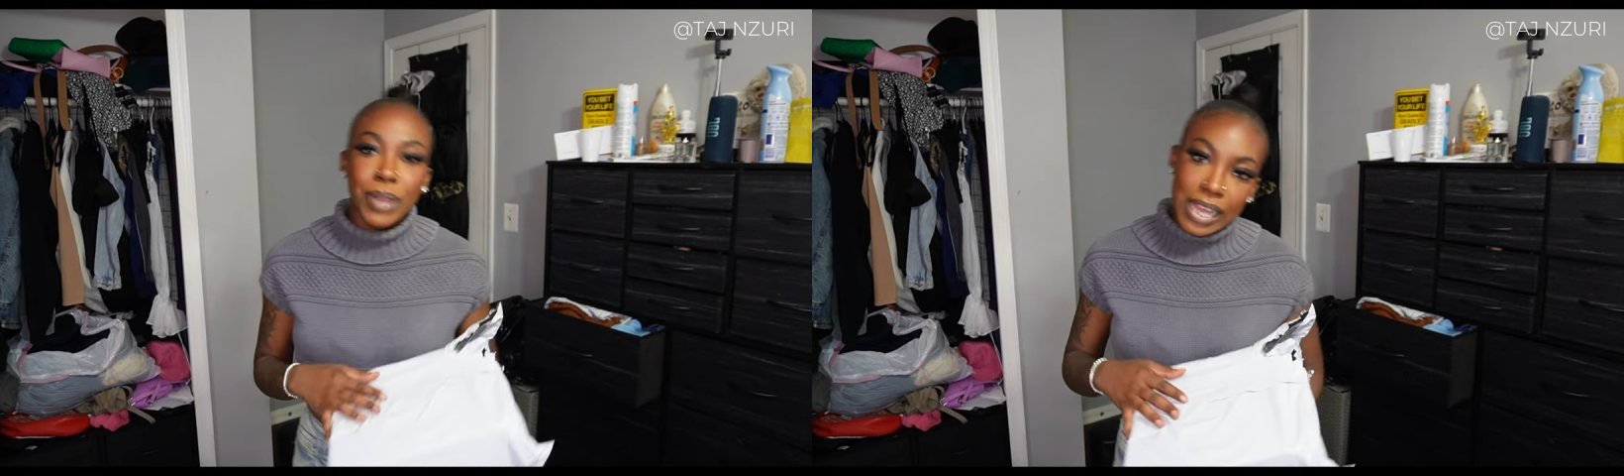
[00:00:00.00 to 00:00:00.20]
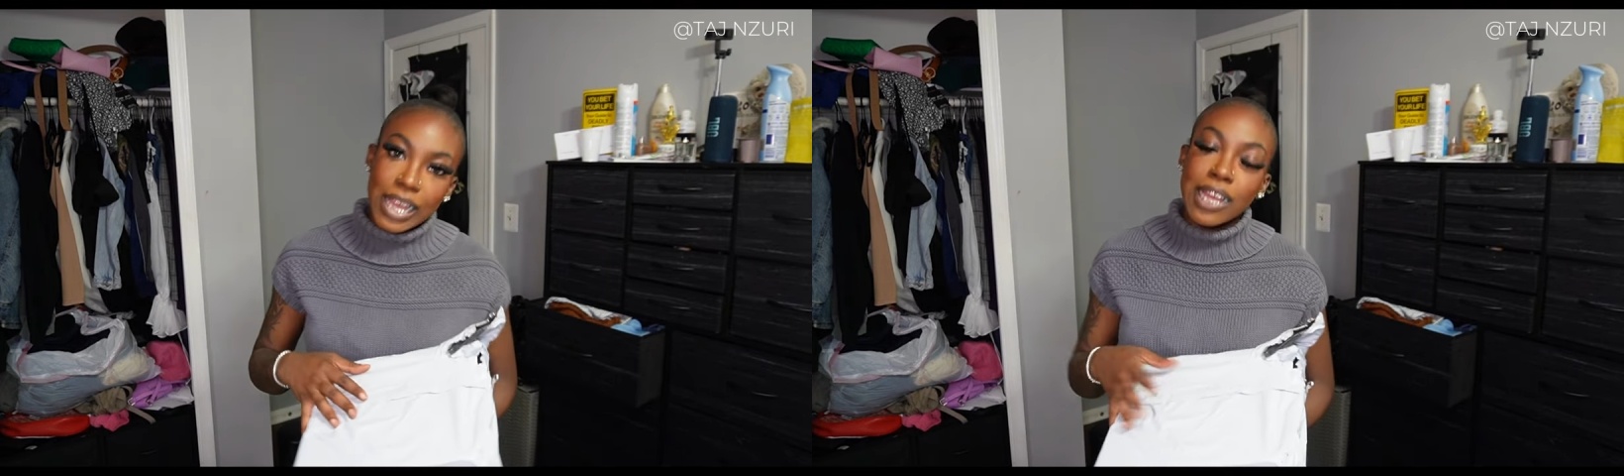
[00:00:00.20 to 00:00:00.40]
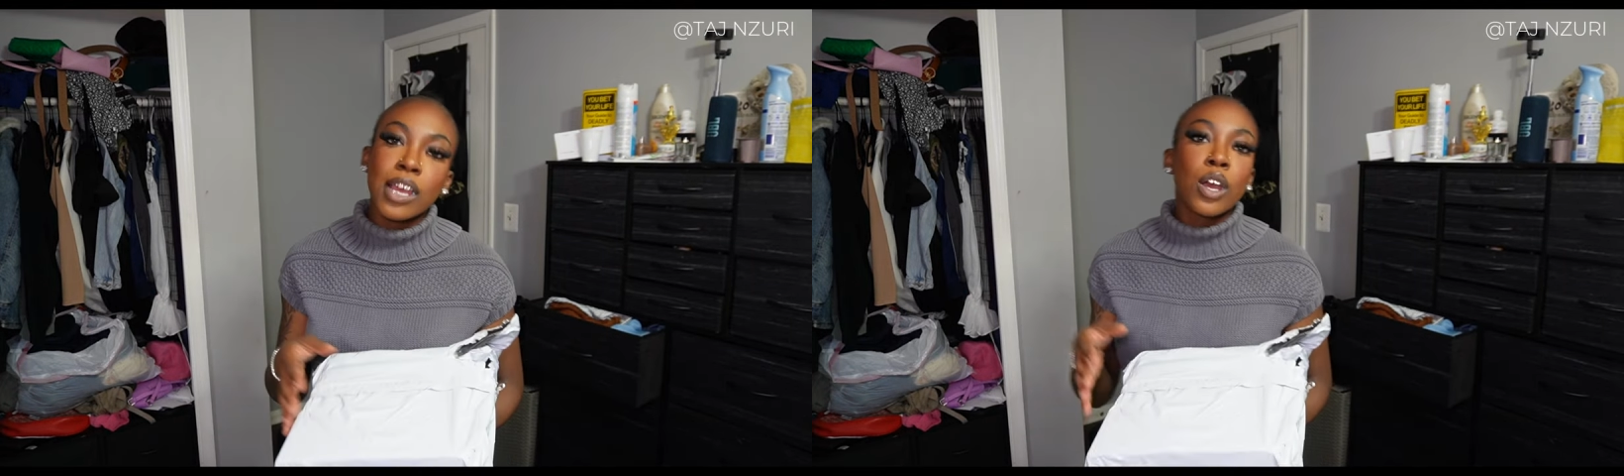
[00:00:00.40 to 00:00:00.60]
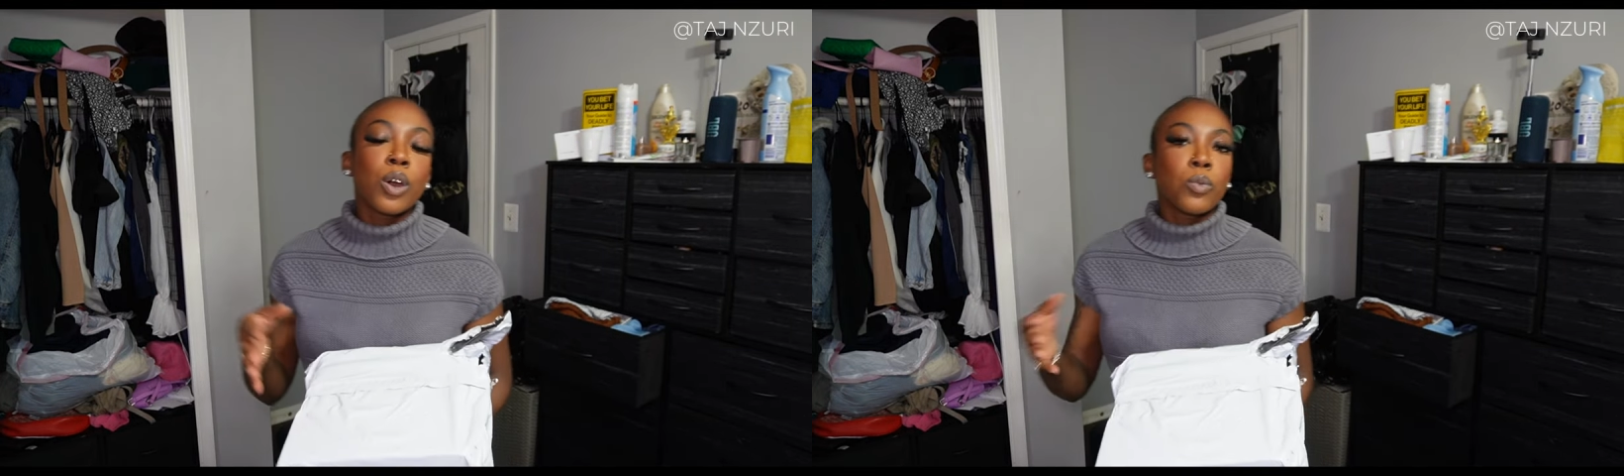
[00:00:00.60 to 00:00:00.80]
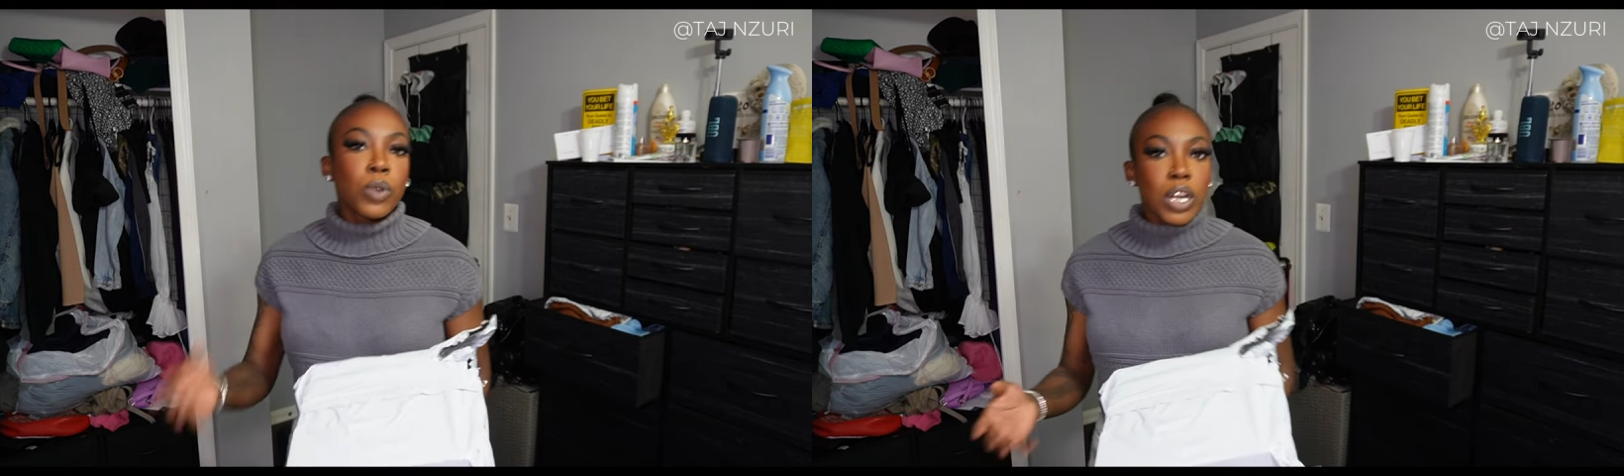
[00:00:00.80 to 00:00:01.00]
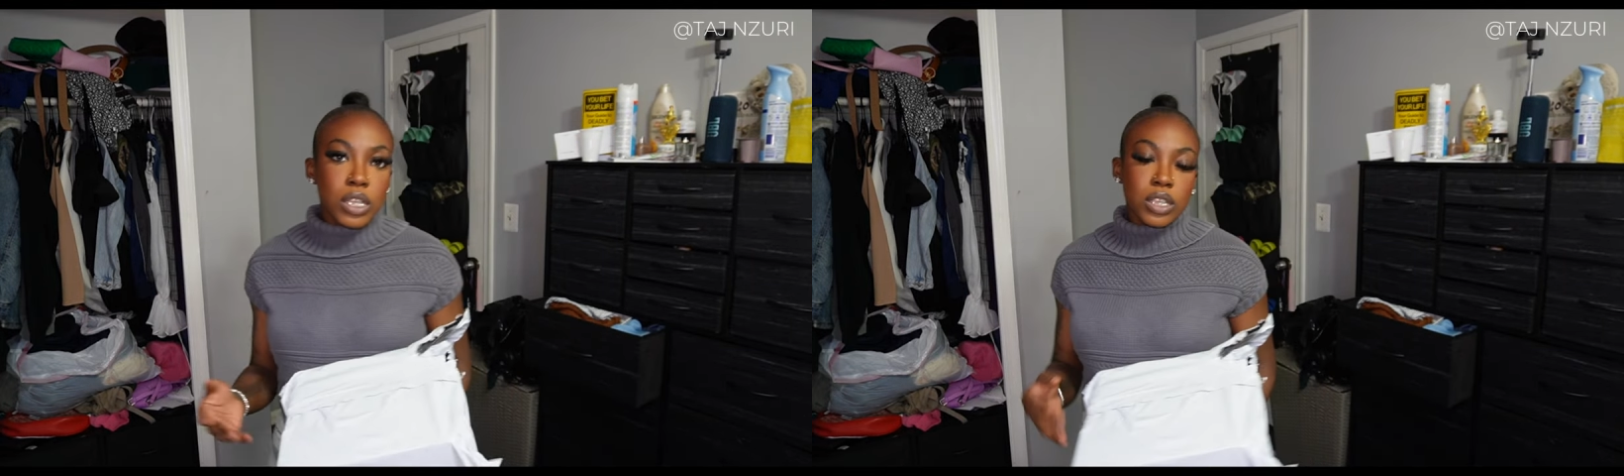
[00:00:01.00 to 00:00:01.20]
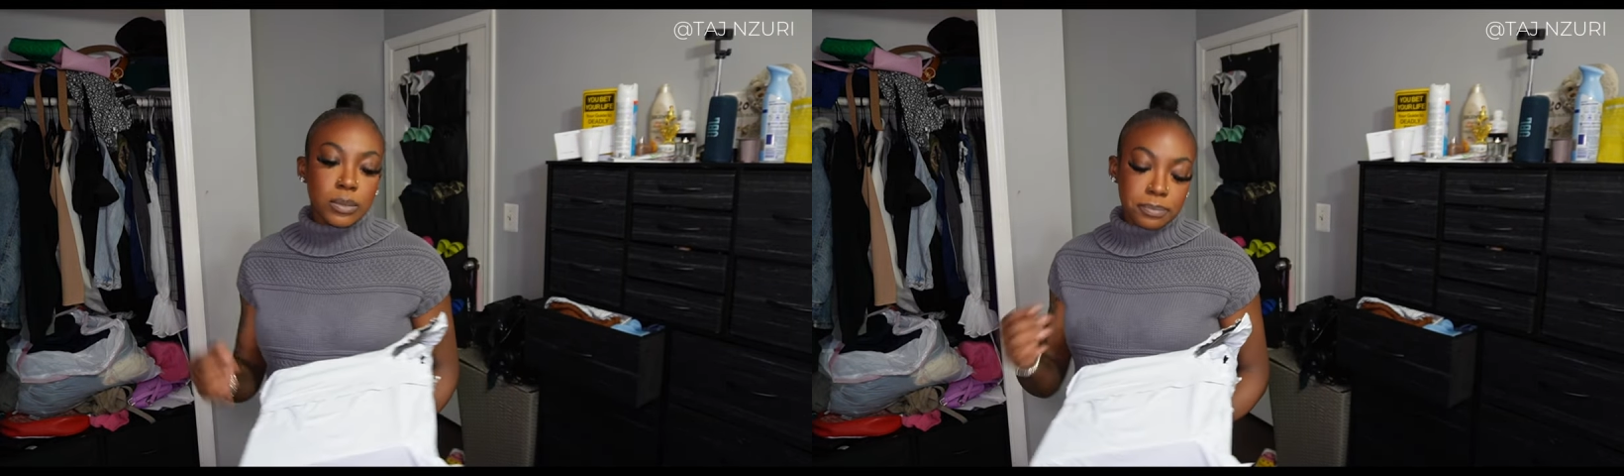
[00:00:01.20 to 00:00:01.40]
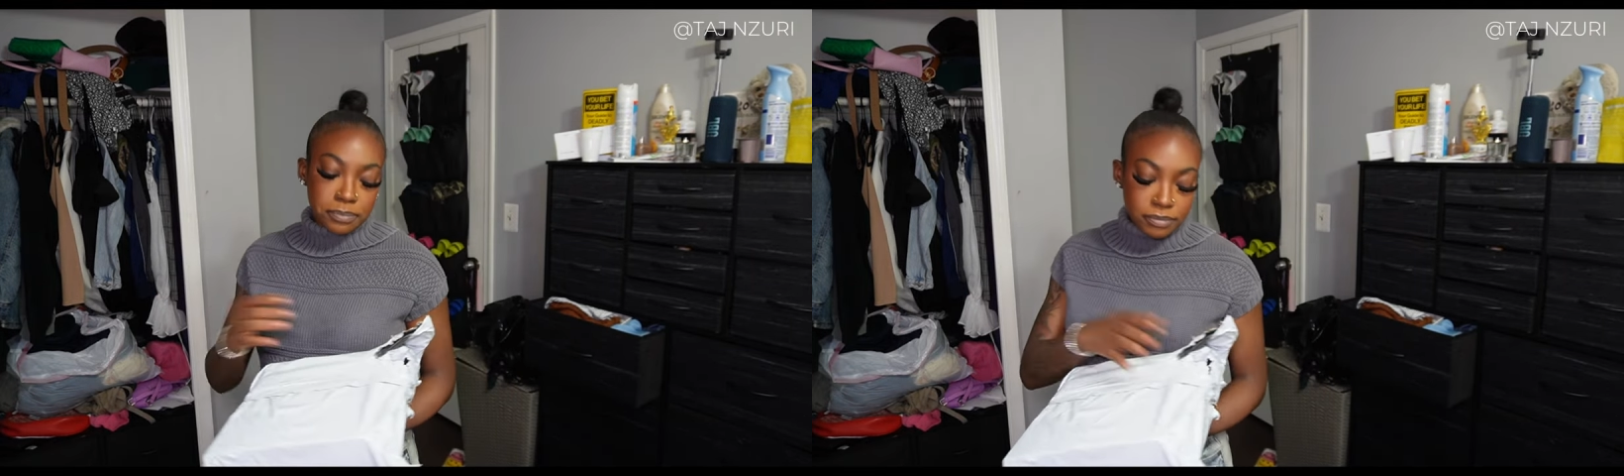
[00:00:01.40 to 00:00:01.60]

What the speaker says: big. What is it?